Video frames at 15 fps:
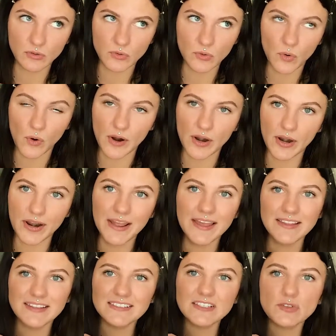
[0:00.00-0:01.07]
Or
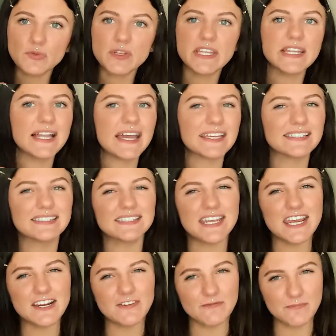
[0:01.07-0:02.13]
this is really like
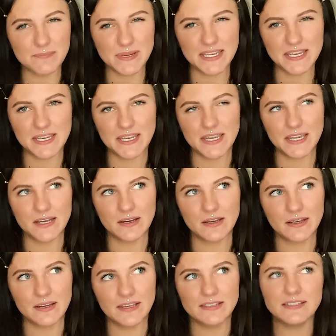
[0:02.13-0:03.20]
state of being.
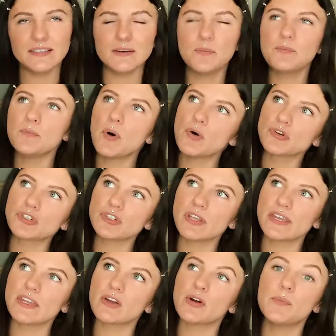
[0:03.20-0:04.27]
Isn't emotion
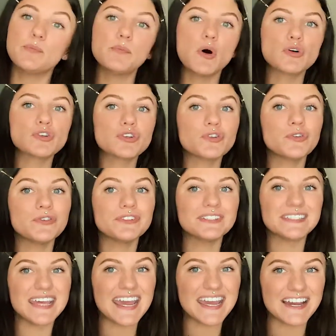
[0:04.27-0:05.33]
like your emotional
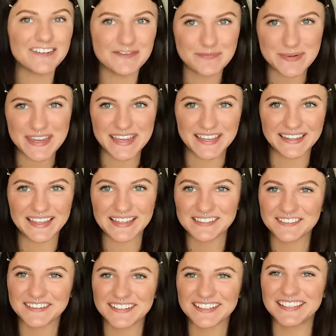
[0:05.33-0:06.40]
state of being?
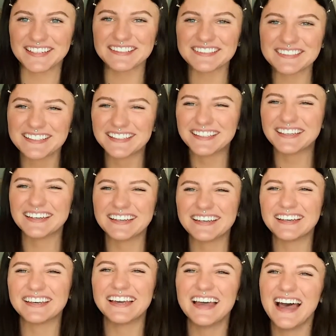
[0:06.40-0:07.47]
That's what it is.
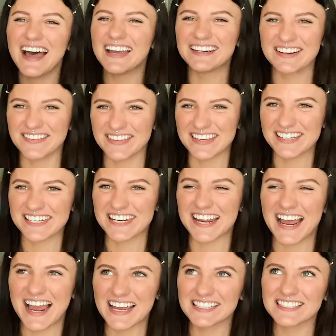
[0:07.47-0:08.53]
I know this
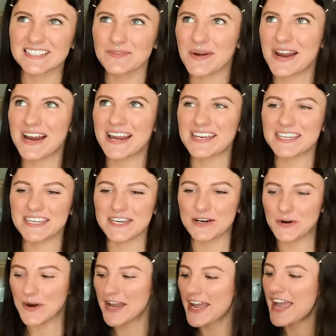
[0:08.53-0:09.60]
shit. I swear I
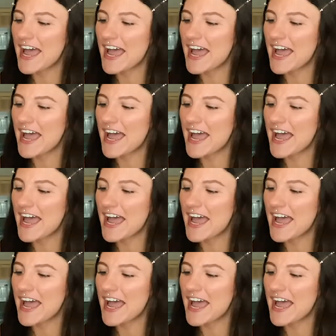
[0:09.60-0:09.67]
do.